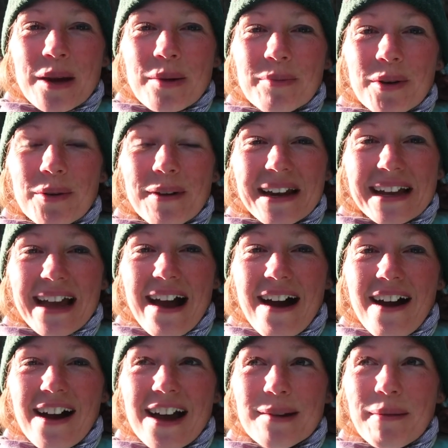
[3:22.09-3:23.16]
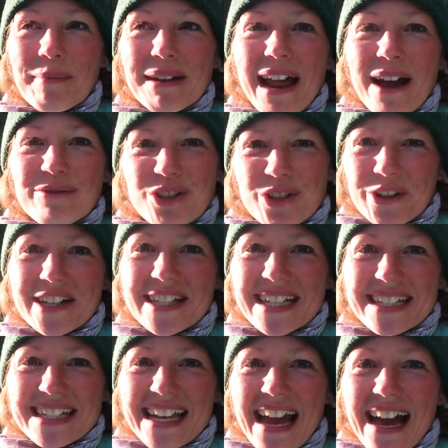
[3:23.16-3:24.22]
But when I get home, I'm going to have
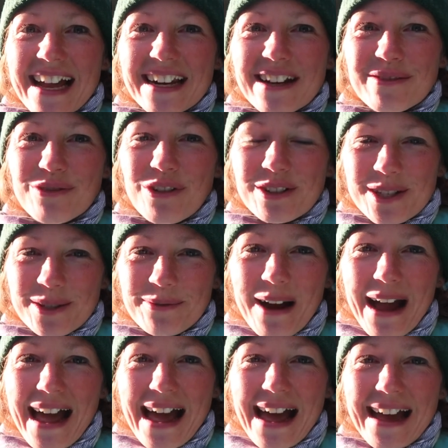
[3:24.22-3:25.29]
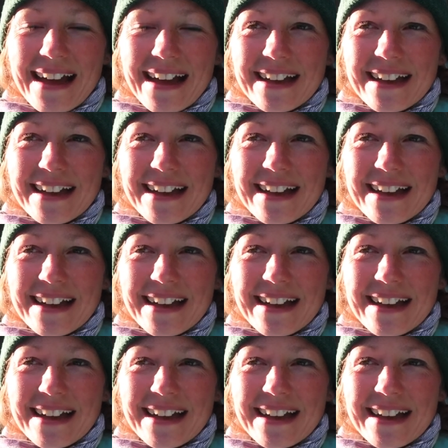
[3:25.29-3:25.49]
choices again of what to wear